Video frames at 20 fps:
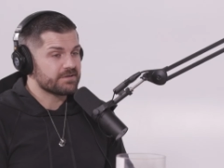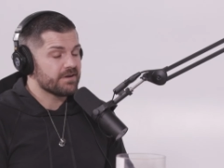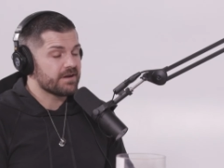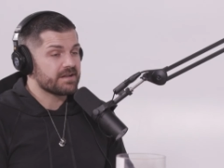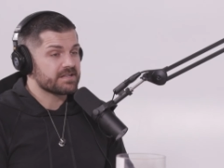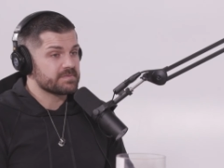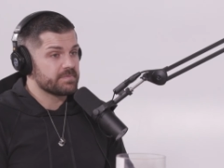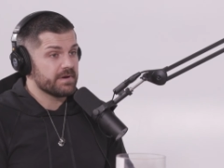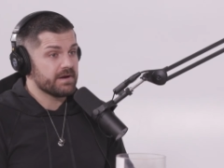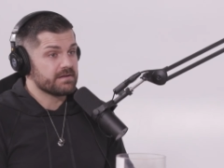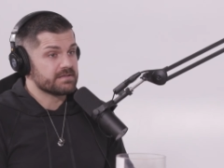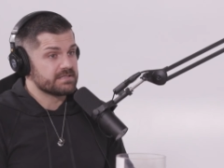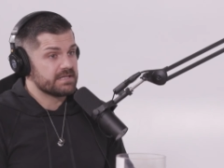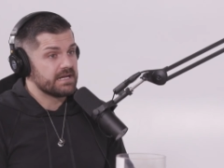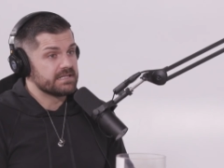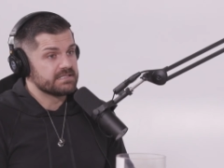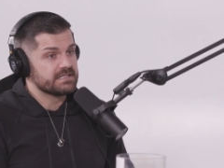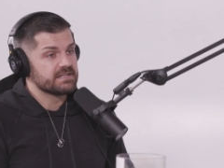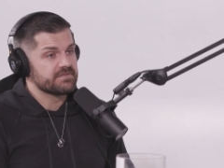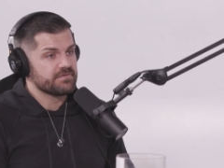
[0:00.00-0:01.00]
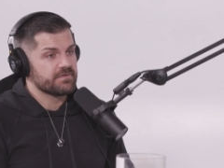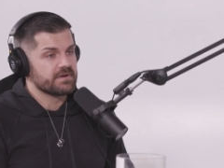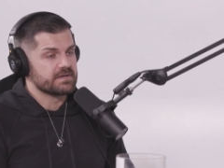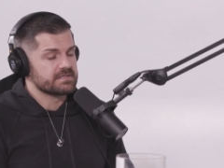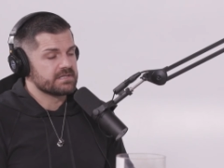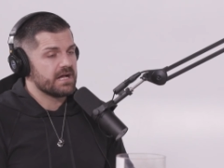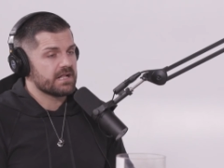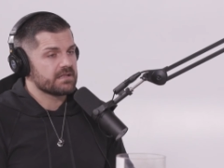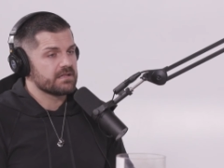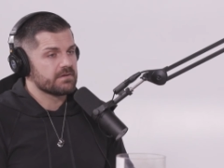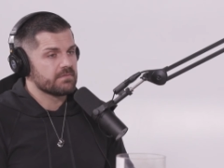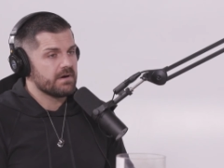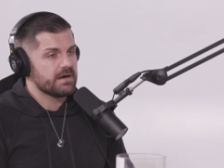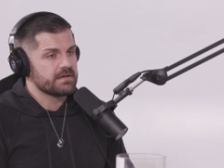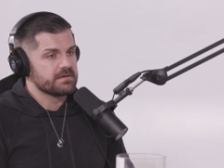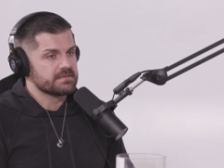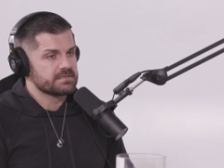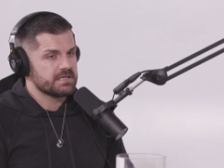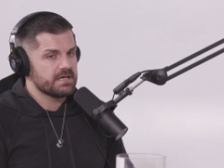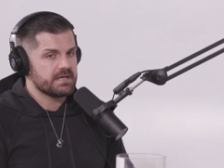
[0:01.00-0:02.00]
great experience, and I did it for exactly why
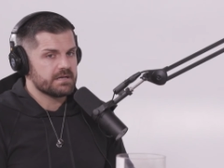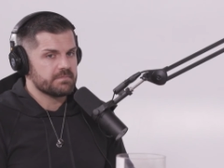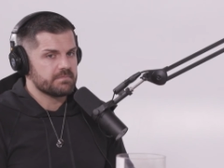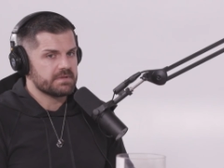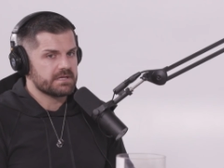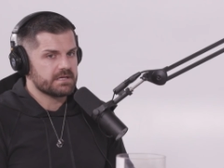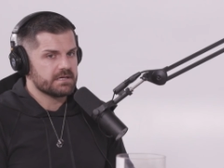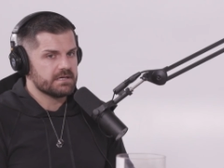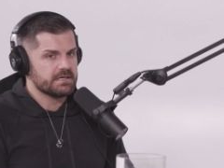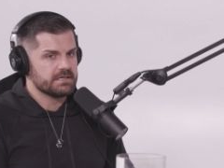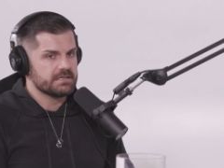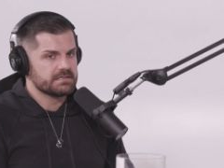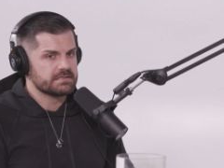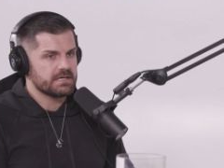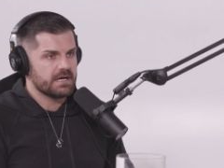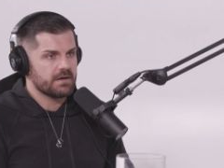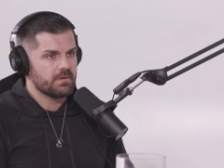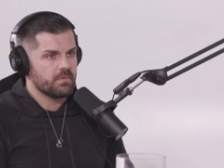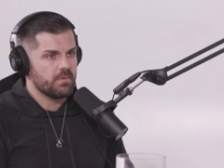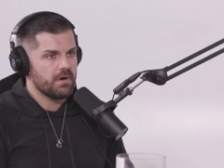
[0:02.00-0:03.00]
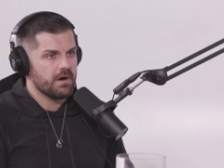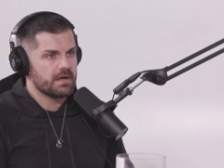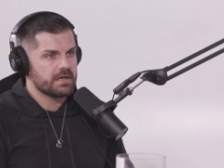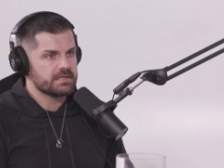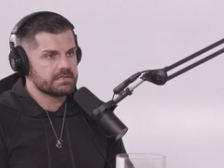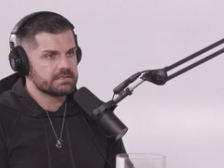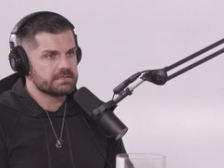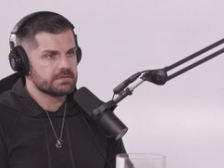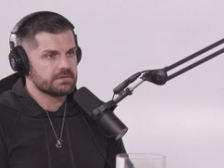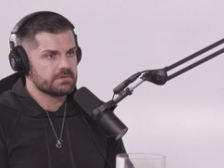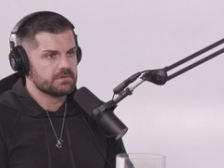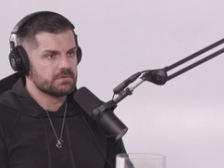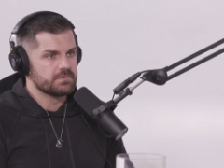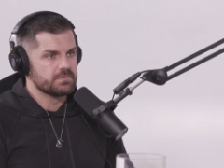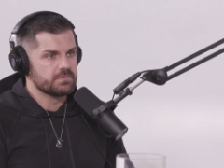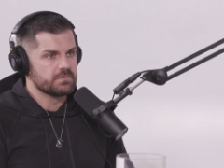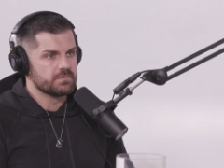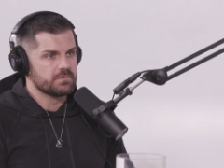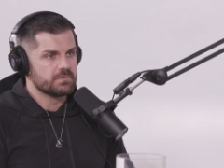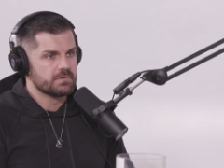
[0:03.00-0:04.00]
you said it, because I wanted
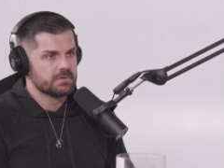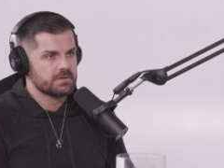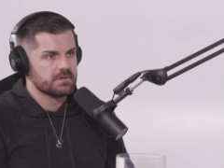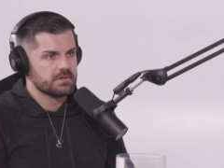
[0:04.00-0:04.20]
to